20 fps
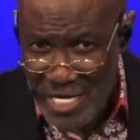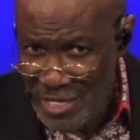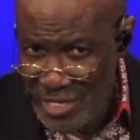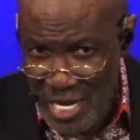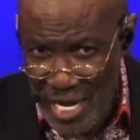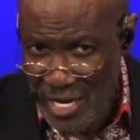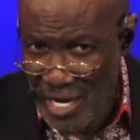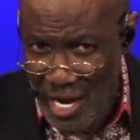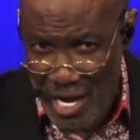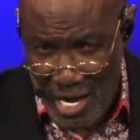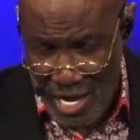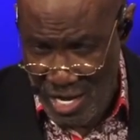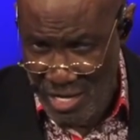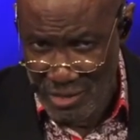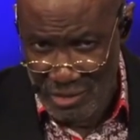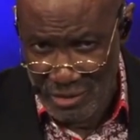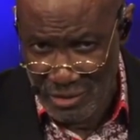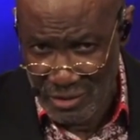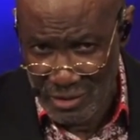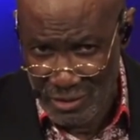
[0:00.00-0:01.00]
they are,
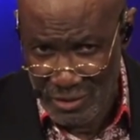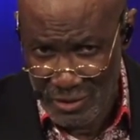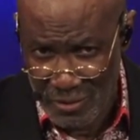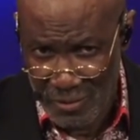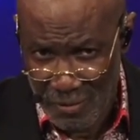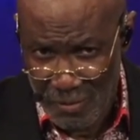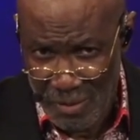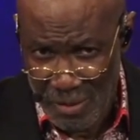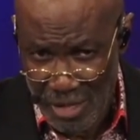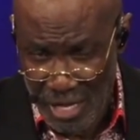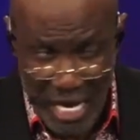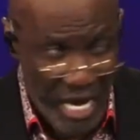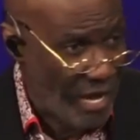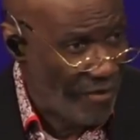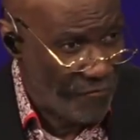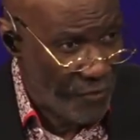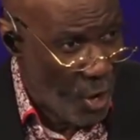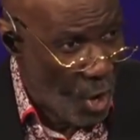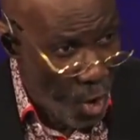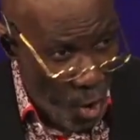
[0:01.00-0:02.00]

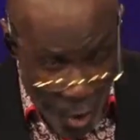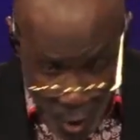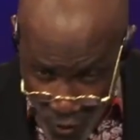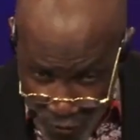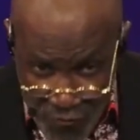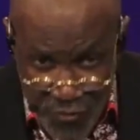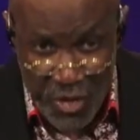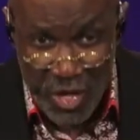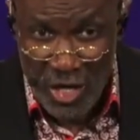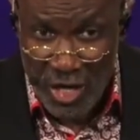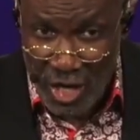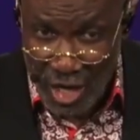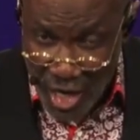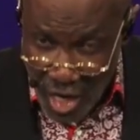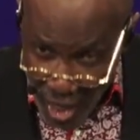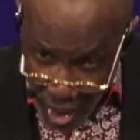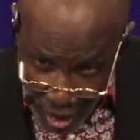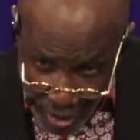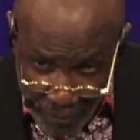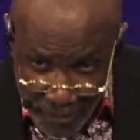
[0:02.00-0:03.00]
have
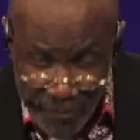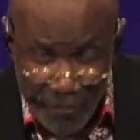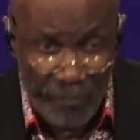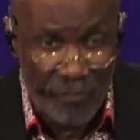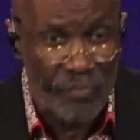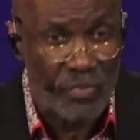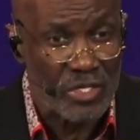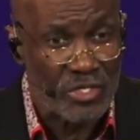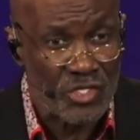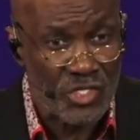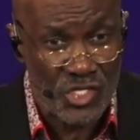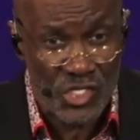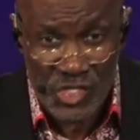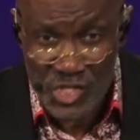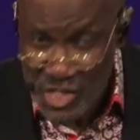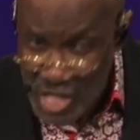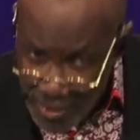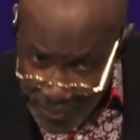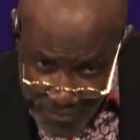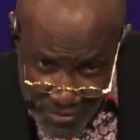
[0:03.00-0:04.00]
overcome
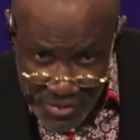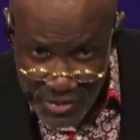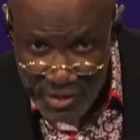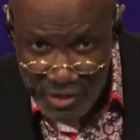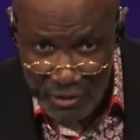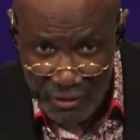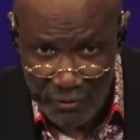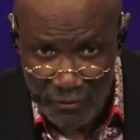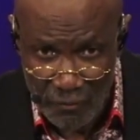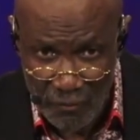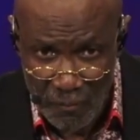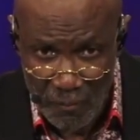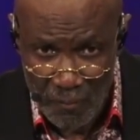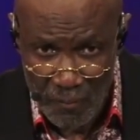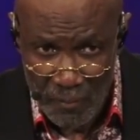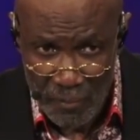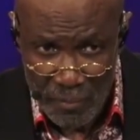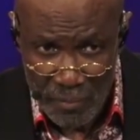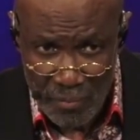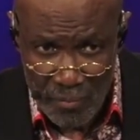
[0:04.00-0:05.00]
something.
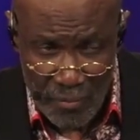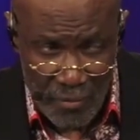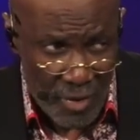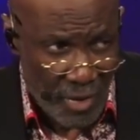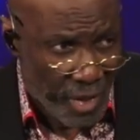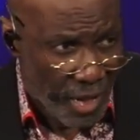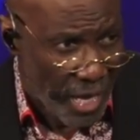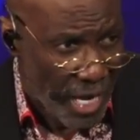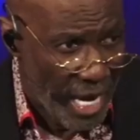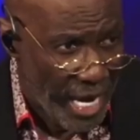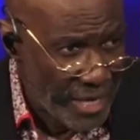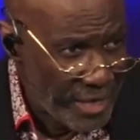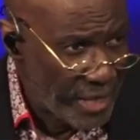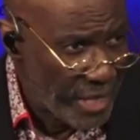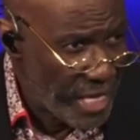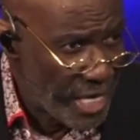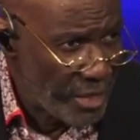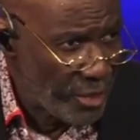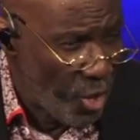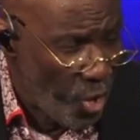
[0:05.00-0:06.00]
And
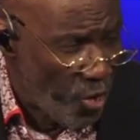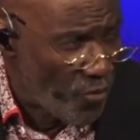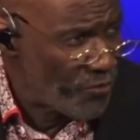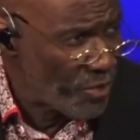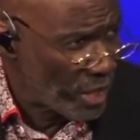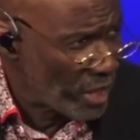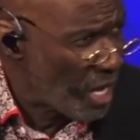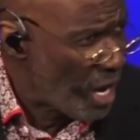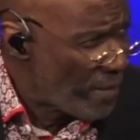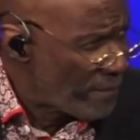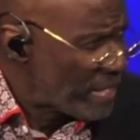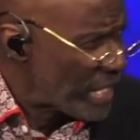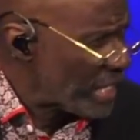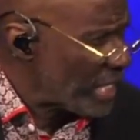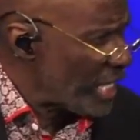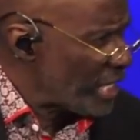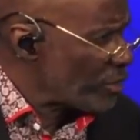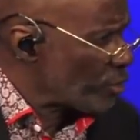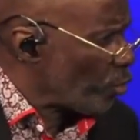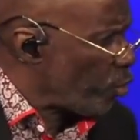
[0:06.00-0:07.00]
in overcoming,
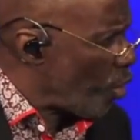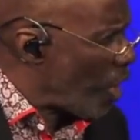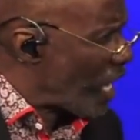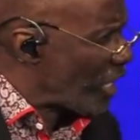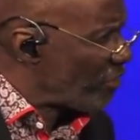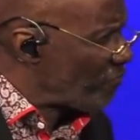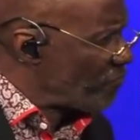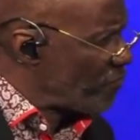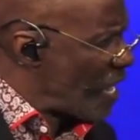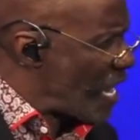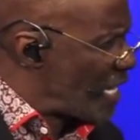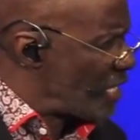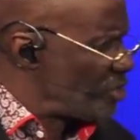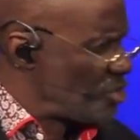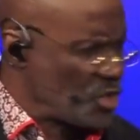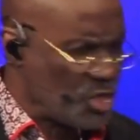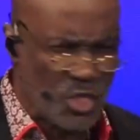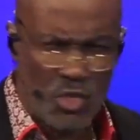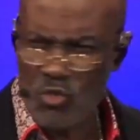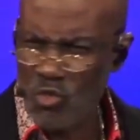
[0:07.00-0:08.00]
it
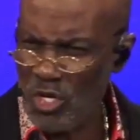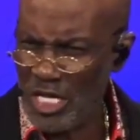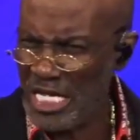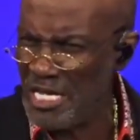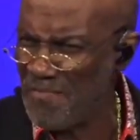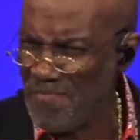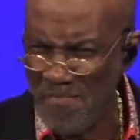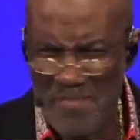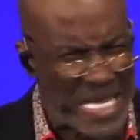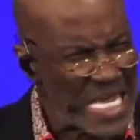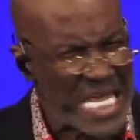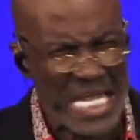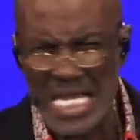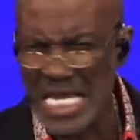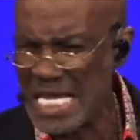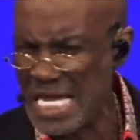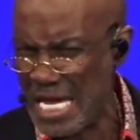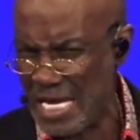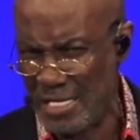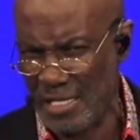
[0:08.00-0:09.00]
qualifies you
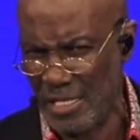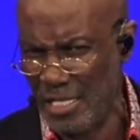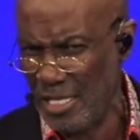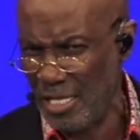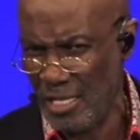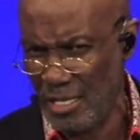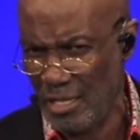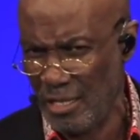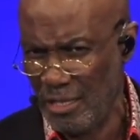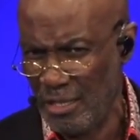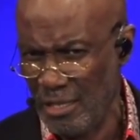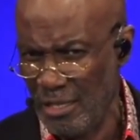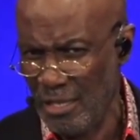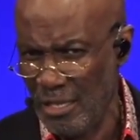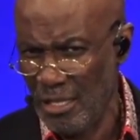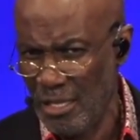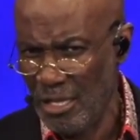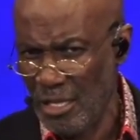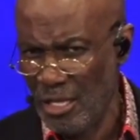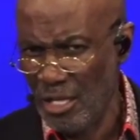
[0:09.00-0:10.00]
immediately
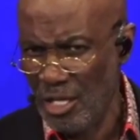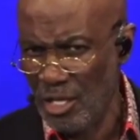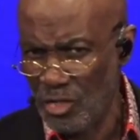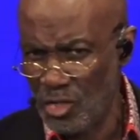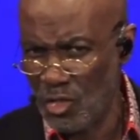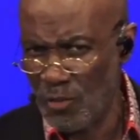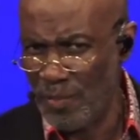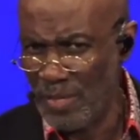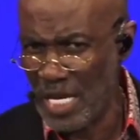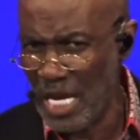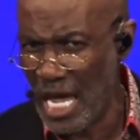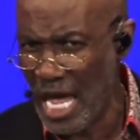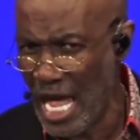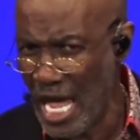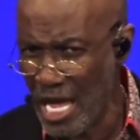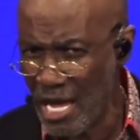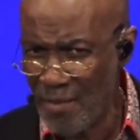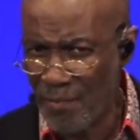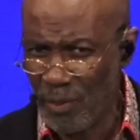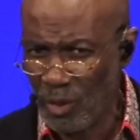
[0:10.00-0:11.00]
to be
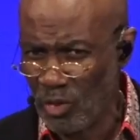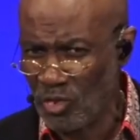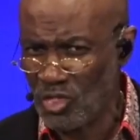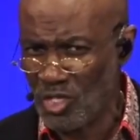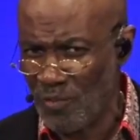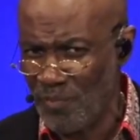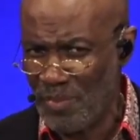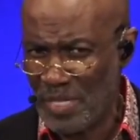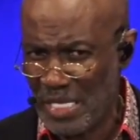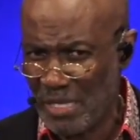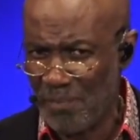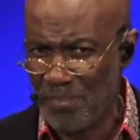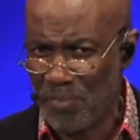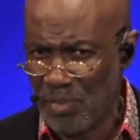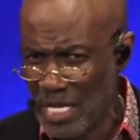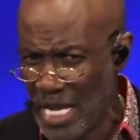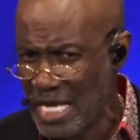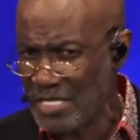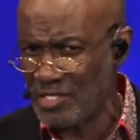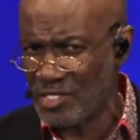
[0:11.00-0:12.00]
able to be a
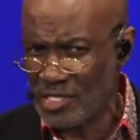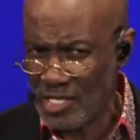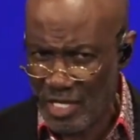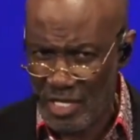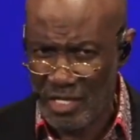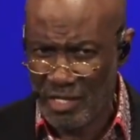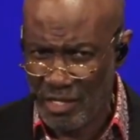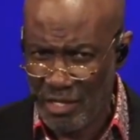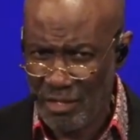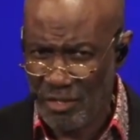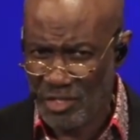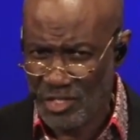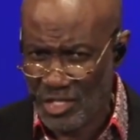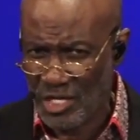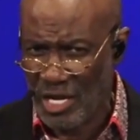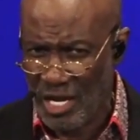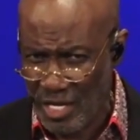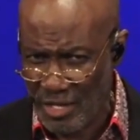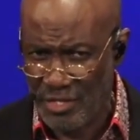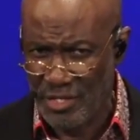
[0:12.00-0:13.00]
blessing
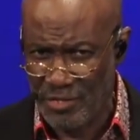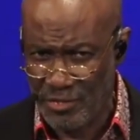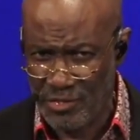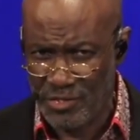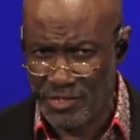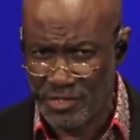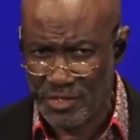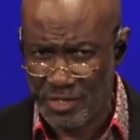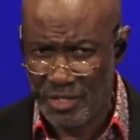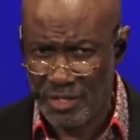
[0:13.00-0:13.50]
to others.